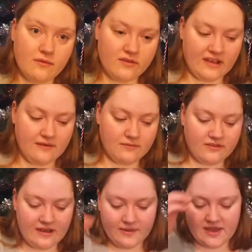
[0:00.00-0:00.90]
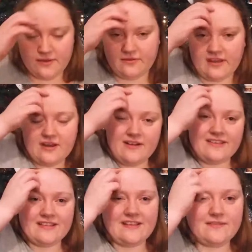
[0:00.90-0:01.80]
We'll see how it goes. I know I
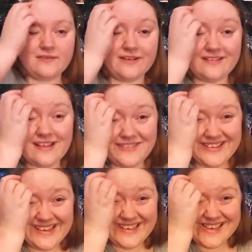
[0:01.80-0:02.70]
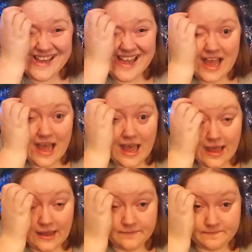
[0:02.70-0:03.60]
said this for 2017,
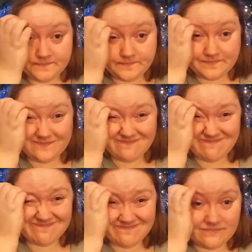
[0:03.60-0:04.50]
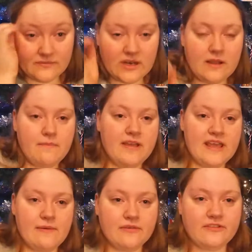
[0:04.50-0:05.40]
but
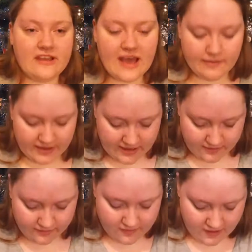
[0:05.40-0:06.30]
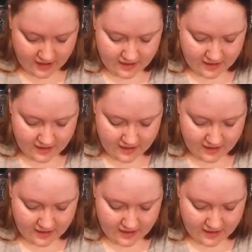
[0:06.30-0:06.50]
yeah, we'll see how it goes.